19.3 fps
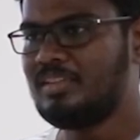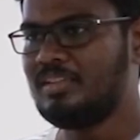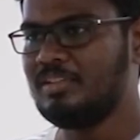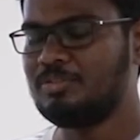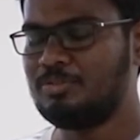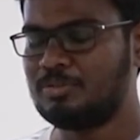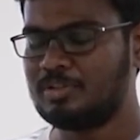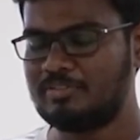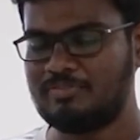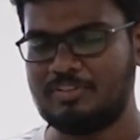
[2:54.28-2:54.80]

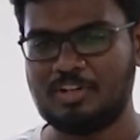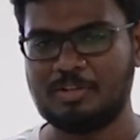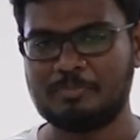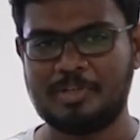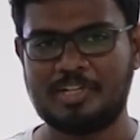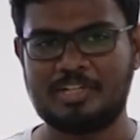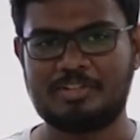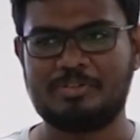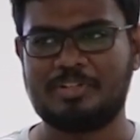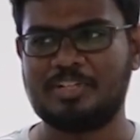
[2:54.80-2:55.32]
You can follow
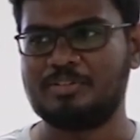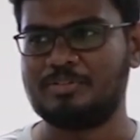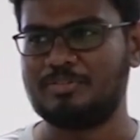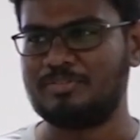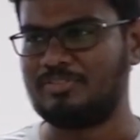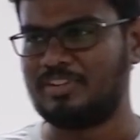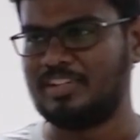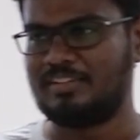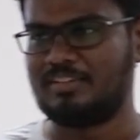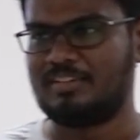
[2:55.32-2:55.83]
me on Twitter, you will
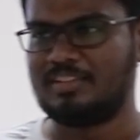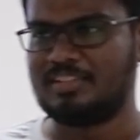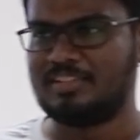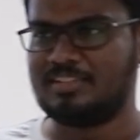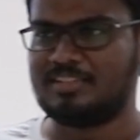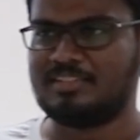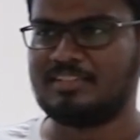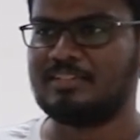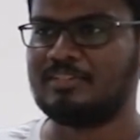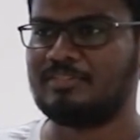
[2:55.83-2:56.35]
find all
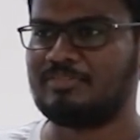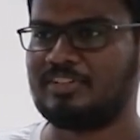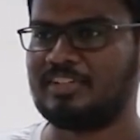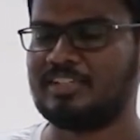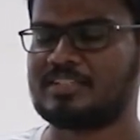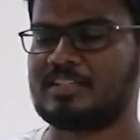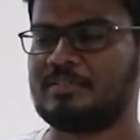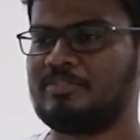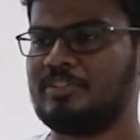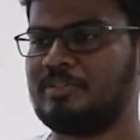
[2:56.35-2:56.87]
the
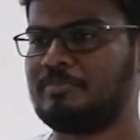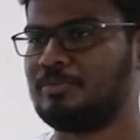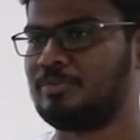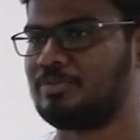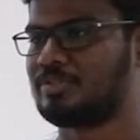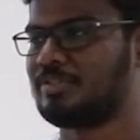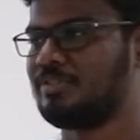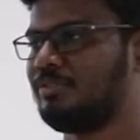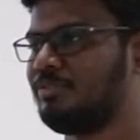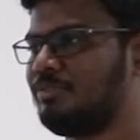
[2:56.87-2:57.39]
funny stuff I
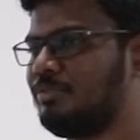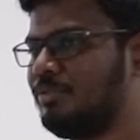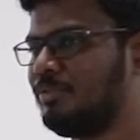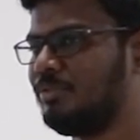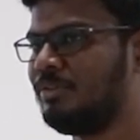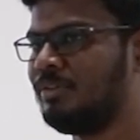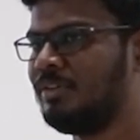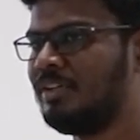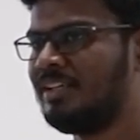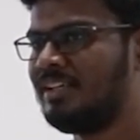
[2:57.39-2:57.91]
post.
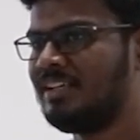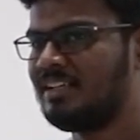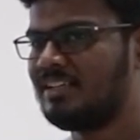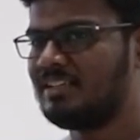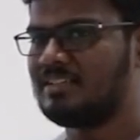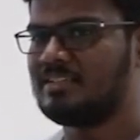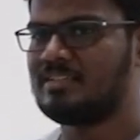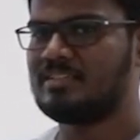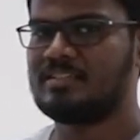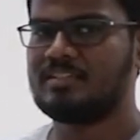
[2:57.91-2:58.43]
So
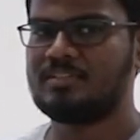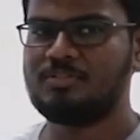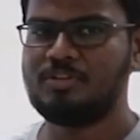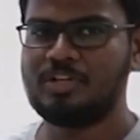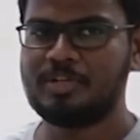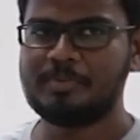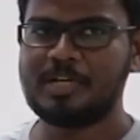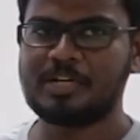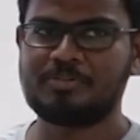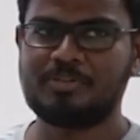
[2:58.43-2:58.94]

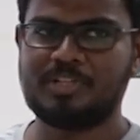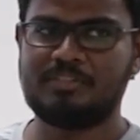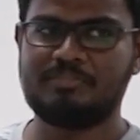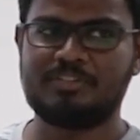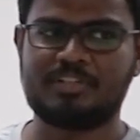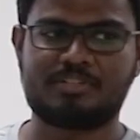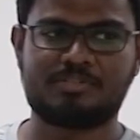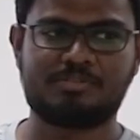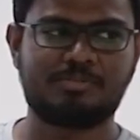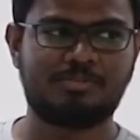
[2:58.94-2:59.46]
going back to the
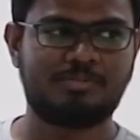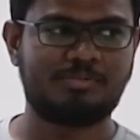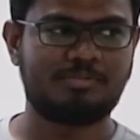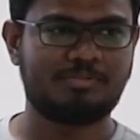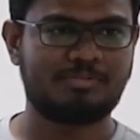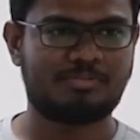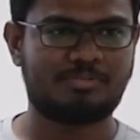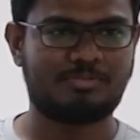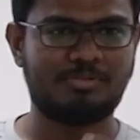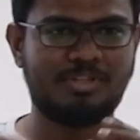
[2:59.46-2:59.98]
event.
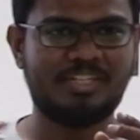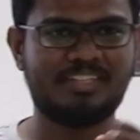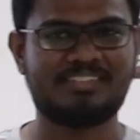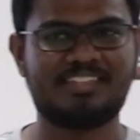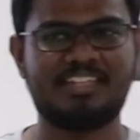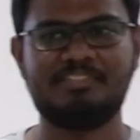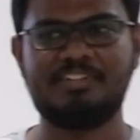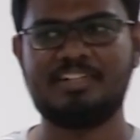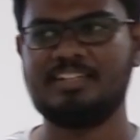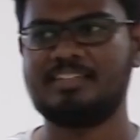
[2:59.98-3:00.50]
So today's
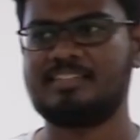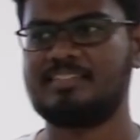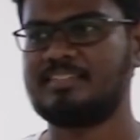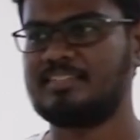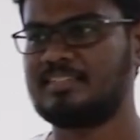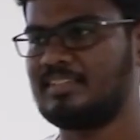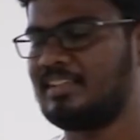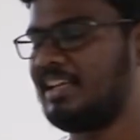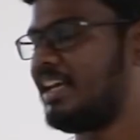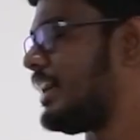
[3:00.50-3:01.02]
event
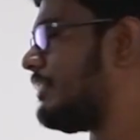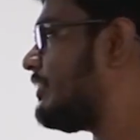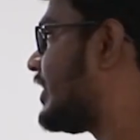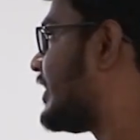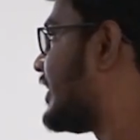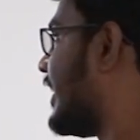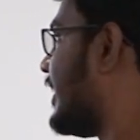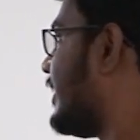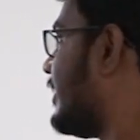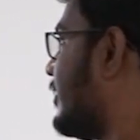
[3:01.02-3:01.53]
is having
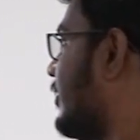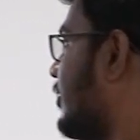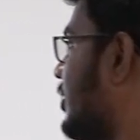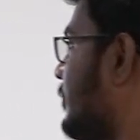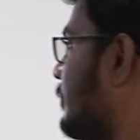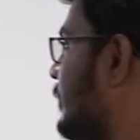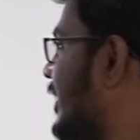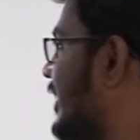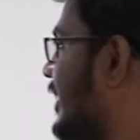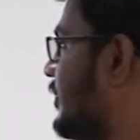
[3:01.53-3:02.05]
a title
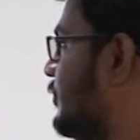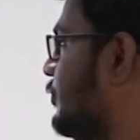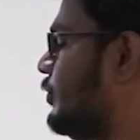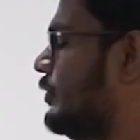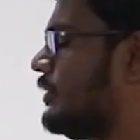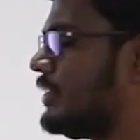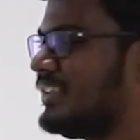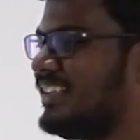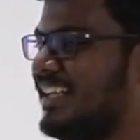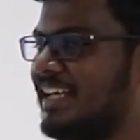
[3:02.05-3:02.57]
called Building
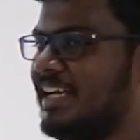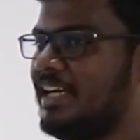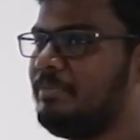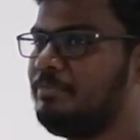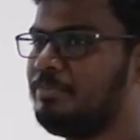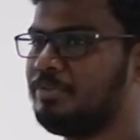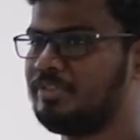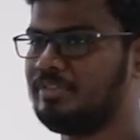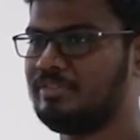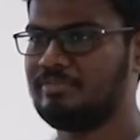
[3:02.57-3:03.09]
Universal
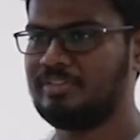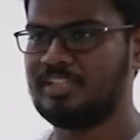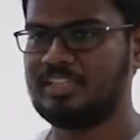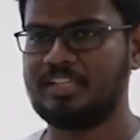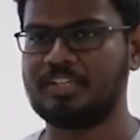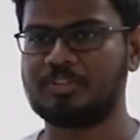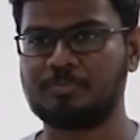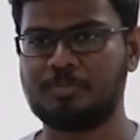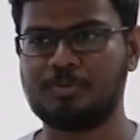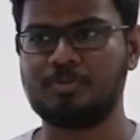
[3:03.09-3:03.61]
Apps with
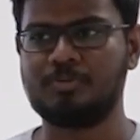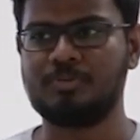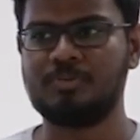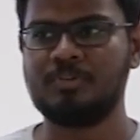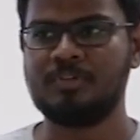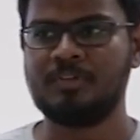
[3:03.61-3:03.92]
Expo.